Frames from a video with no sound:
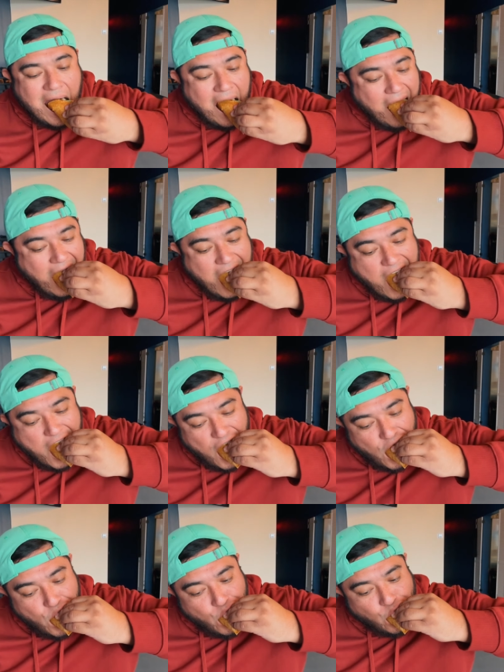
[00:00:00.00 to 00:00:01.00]
And
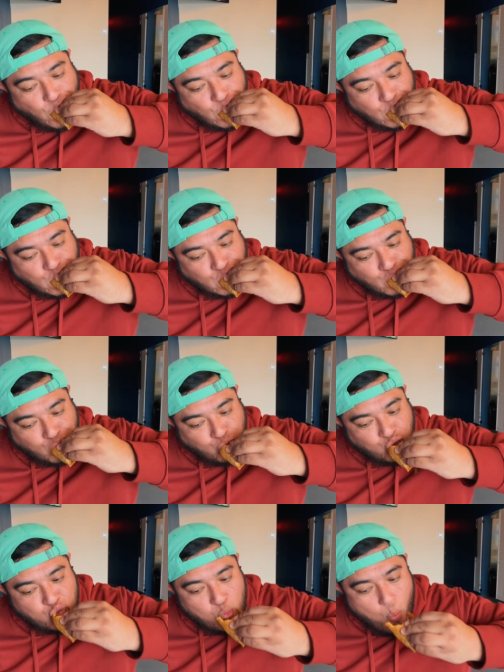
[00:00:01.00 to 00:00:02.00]
I don't know, I was
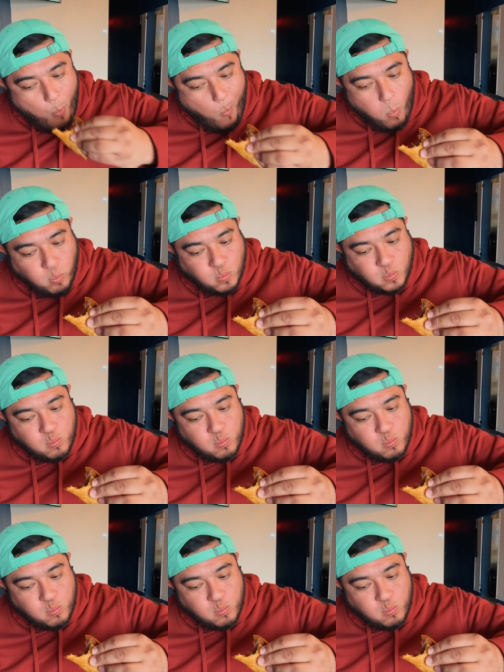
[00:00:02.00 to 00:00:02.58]
just in an al pastor